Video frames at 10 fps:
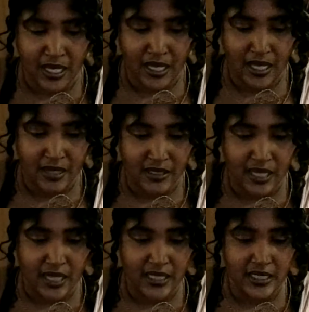It was
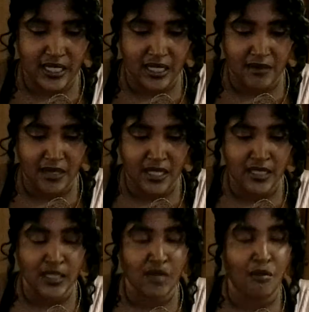kind of deep.
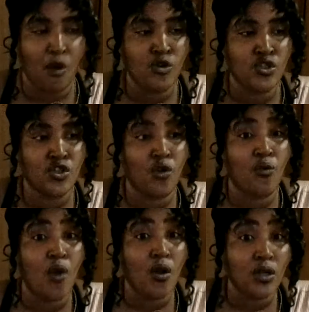It's an emotional
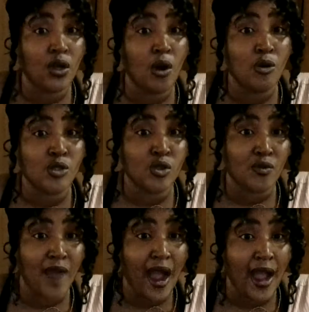roller coaster
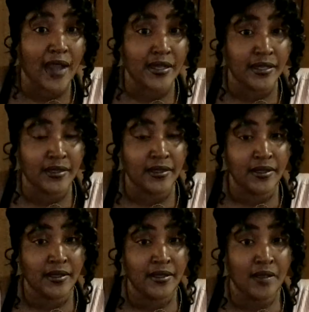ride.
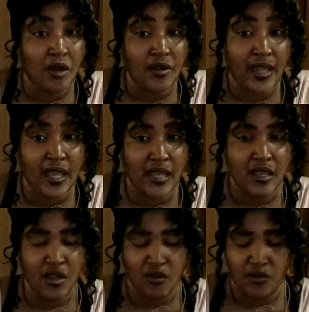Okay?
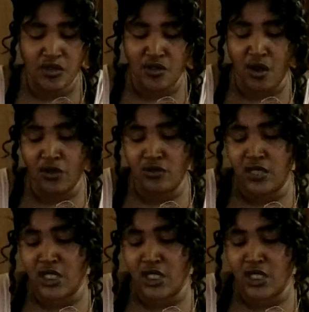When you go through these